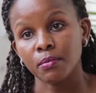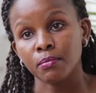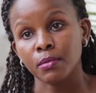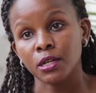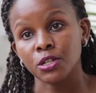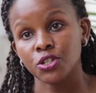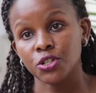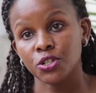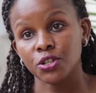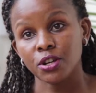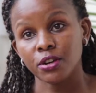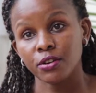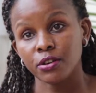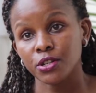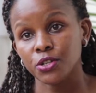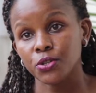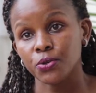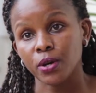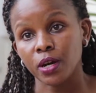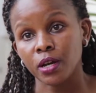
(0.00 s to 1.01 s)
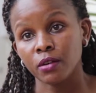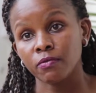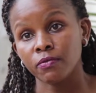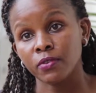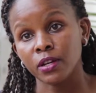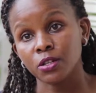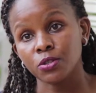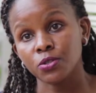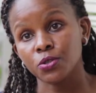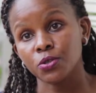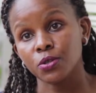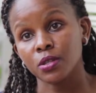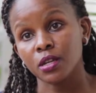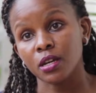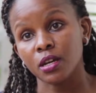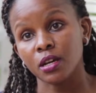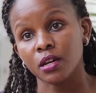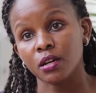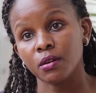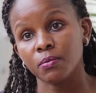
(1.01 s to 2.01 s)
machinery to add value to
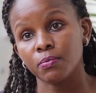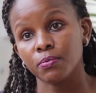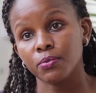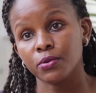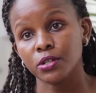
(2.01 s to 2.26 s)
their